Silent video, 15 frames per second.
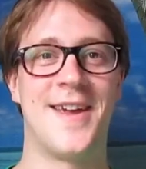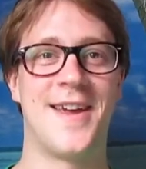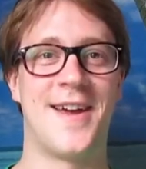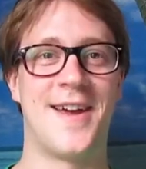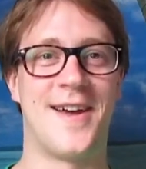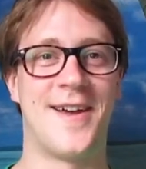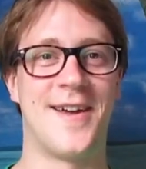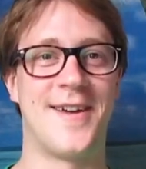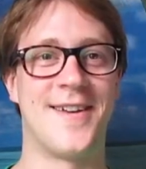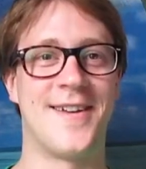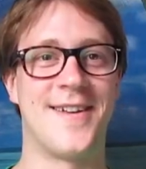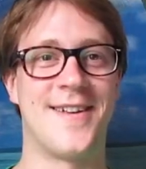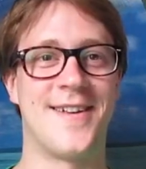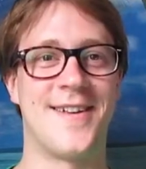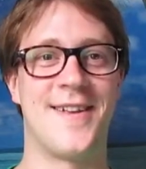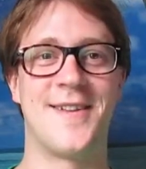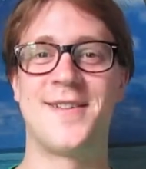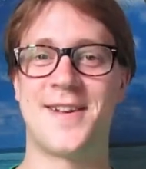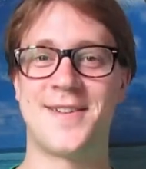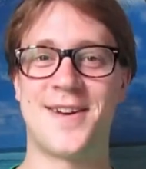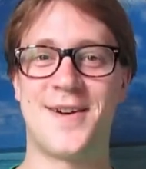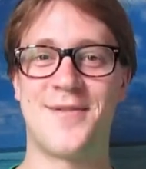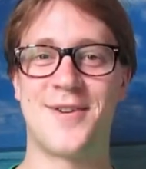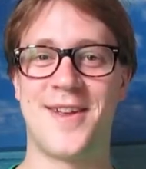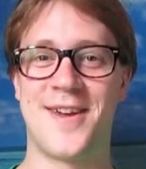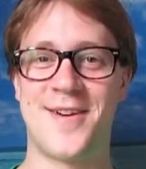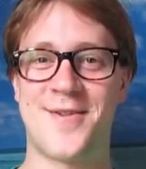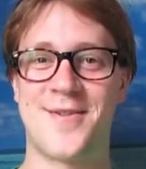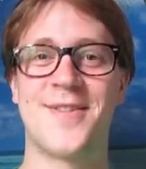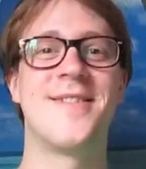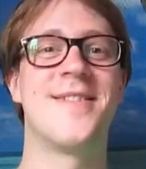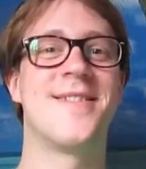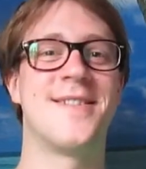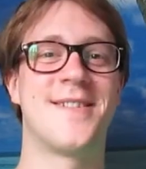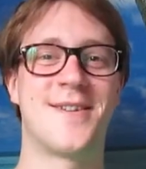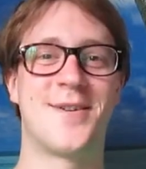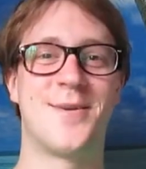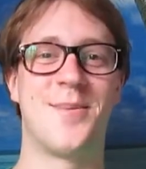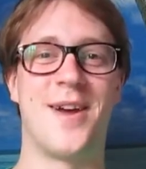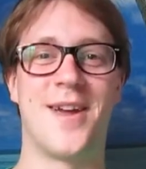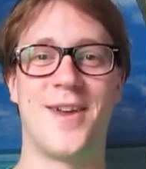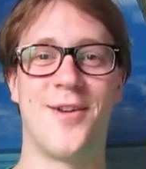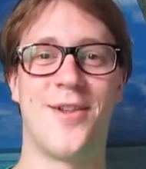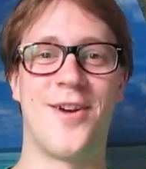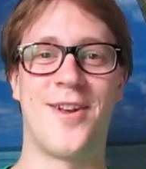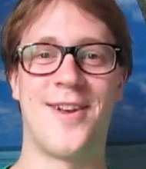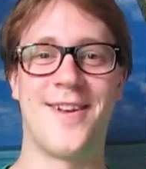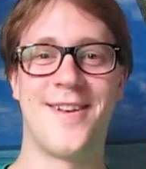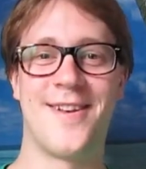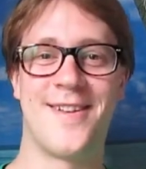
uh, ta ta for now. Goodbye, you lot.